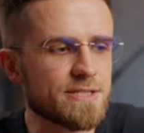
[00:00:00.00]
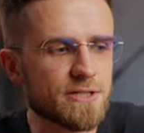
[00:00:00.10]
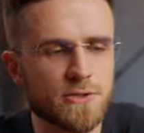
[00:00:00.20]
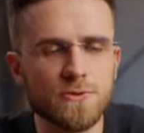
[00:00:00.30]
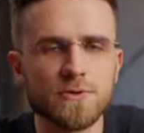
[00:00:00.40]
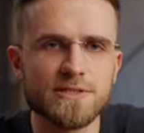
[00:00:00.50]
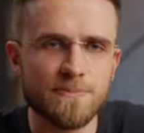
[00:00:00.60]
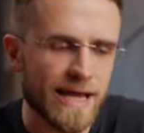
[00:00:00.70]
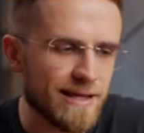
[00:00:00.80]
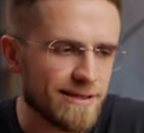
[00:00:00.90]
secure the
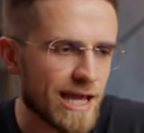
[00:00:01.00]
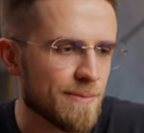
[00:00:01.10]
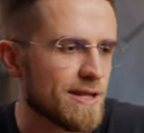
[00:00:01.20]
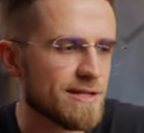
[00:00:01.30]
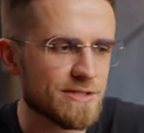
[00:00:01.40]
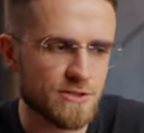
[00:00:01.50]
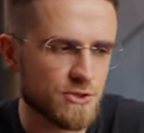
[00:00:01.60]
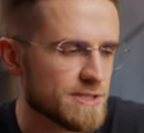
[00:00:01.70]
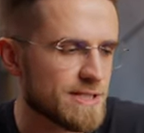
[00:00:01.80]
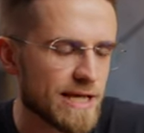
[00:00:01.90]
main name and it's
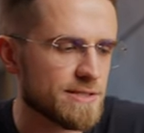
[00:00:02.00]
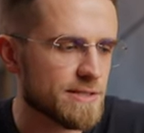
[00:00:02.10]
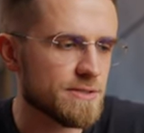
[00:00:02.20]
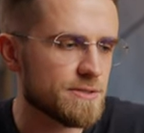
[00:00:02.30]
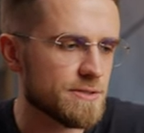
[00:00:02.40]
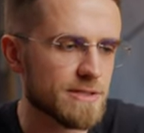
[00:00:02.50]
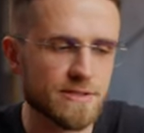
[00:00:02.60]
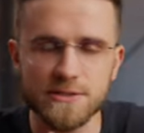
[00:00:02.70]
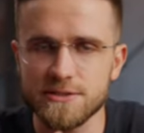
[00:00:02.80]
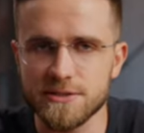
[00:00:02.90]
just as easy to do as
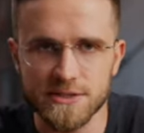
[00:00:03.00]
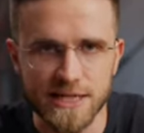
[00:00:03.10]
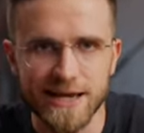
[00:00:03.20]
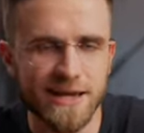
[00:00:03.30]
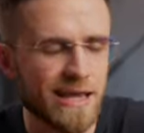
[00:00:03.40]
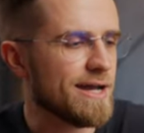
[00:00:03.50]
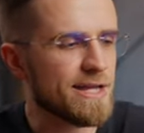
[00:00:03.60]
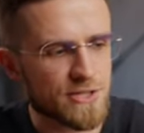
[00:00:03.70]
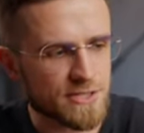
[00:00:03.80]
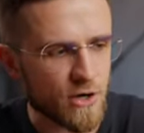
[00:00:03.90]
it is to say. I
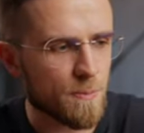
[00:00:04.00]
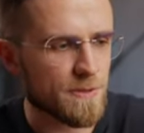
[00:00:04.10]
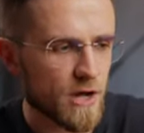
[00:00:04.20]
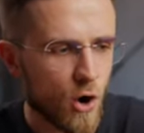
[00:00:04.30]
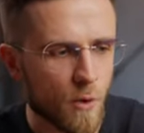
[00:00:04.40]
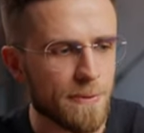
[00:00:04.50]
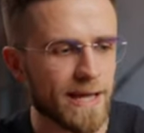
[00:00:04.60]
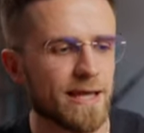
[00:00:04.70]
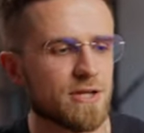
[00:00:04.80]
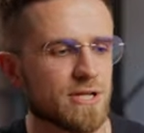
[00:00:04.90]
just open the
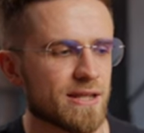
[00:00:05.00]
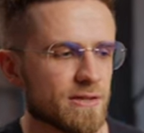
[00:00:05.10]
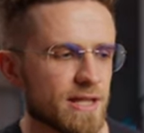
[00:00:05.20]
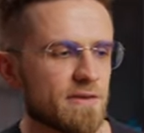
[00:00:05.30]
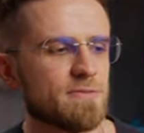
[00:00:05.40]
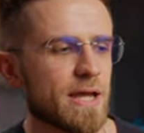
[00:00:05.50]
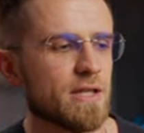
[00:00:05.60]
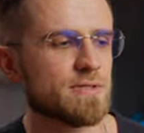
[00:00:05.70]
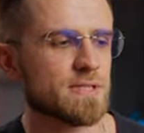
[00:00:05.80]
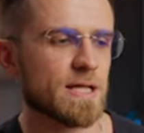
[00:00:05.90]
homepage and in the left
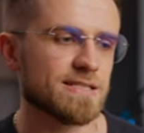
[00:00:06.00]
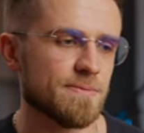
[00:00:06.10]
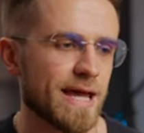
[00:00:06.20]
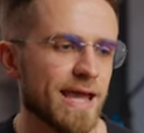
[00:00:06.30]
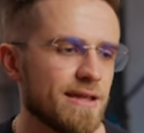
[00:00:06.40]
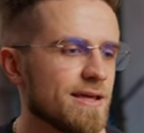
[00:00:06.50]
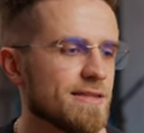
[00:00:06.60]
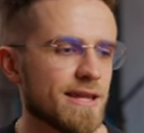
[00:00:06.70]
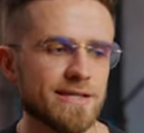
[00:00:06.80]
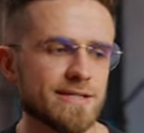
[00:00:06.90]
menu select domain,
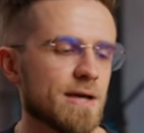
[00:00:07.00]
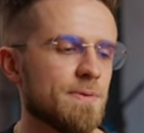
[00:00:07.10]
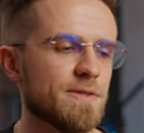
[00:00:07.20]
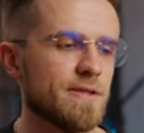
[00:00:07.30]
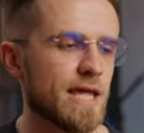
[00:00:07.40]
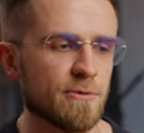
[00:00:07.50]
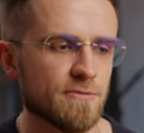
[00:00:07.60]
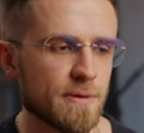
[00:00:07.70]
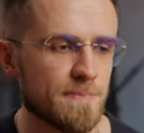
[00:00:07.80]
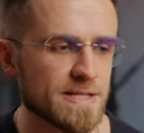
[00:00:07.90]
then I type in the name of
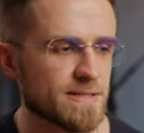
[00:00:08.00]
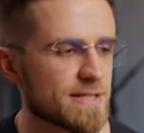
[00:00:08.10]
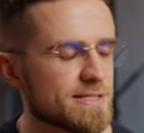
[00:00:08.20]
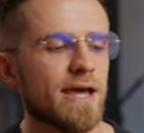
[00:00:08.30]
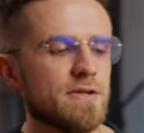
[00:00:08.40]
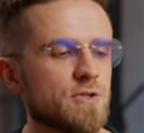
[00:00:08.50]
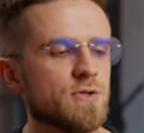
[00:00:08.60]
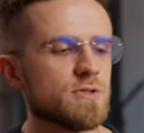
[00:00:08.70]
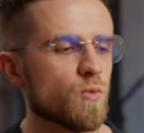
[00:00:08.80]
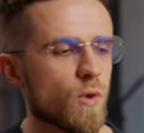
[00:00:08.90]
my business and
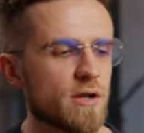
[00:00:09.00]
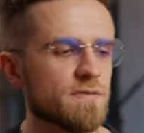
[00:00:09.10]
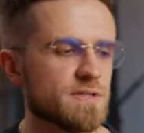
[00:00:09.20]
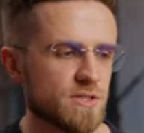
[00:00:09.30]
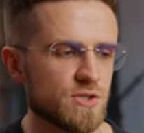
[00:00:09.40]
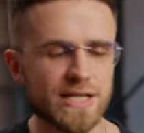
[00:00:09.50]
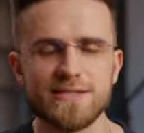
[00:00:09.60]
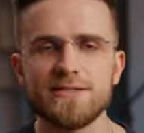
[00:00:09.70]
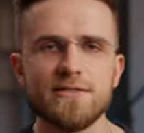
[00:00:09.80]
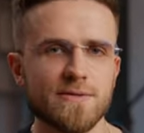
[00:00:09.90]
choose one of the
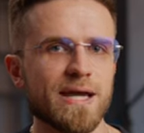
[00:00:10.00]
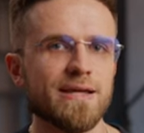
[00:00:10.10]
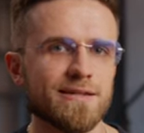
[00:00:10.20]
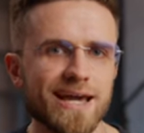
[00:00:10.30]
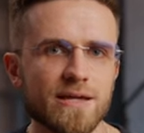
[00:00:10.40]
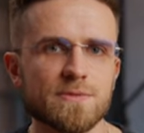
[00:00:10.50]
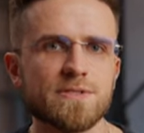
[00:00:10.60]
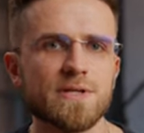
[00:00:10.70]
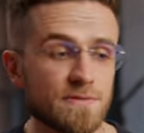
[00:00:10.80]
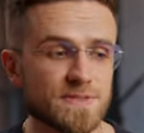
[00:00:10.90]
suggested domain
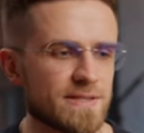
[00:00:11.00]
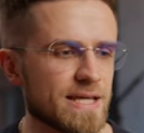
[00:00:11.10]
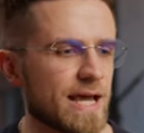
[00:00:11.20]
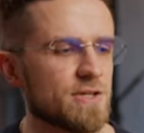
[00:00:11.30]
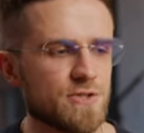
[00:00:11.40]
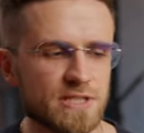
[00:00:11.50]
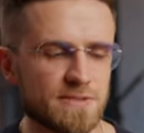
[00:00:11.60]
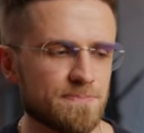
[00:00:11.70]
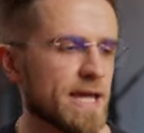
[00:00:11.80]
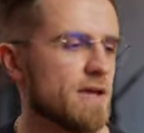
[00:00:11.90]
names. After that,
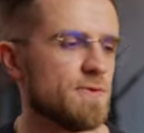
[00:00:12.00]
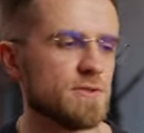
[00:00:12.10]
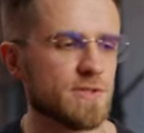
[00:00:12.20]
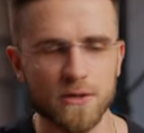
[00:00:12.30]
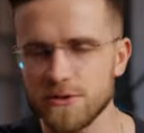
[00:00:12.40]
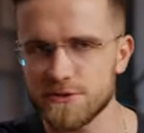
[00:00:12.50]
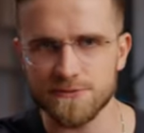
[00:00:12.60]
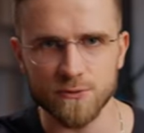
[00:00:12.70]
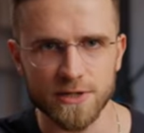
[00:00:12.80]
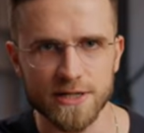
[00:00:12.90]
just pay a few dollars
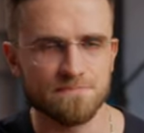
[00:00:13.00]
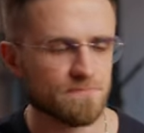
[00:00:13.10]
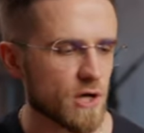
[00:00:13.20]
for it.